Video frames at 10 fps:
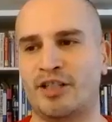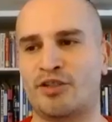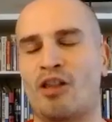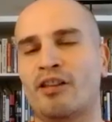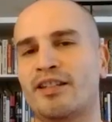
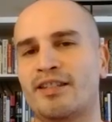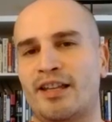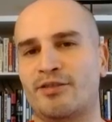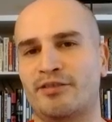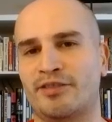because all of these
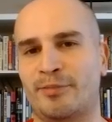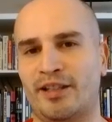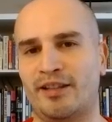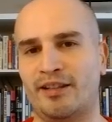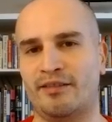things
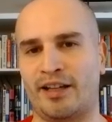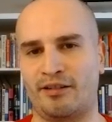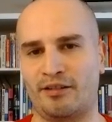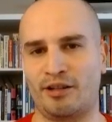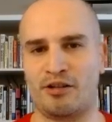ultimately, like
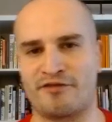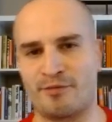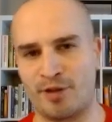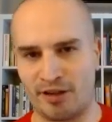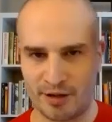uh, you're
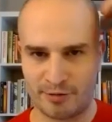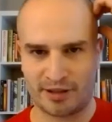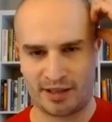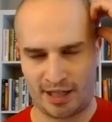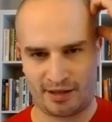familiar
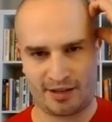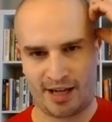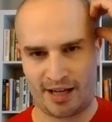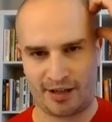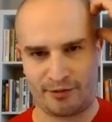with the the
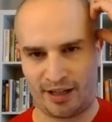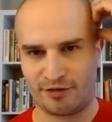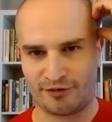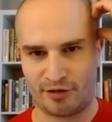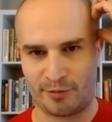guy that
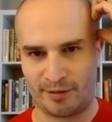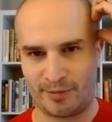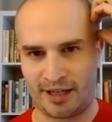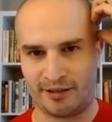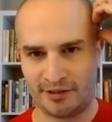ran the four minute
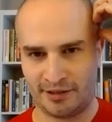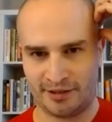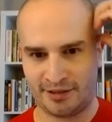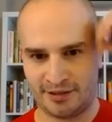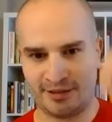mile,
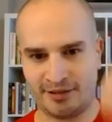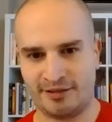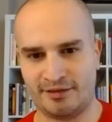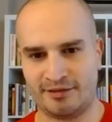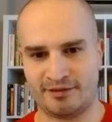
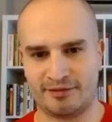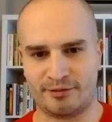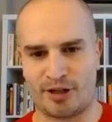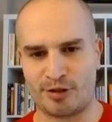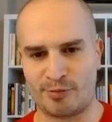
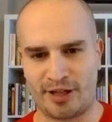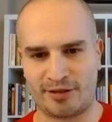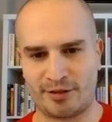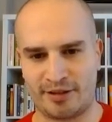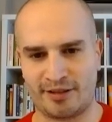Roger
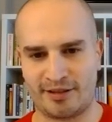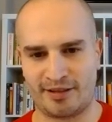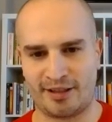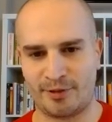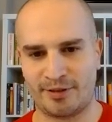Bannister, I think his
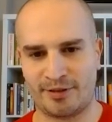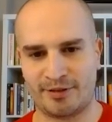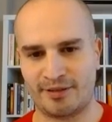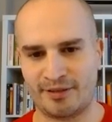name was.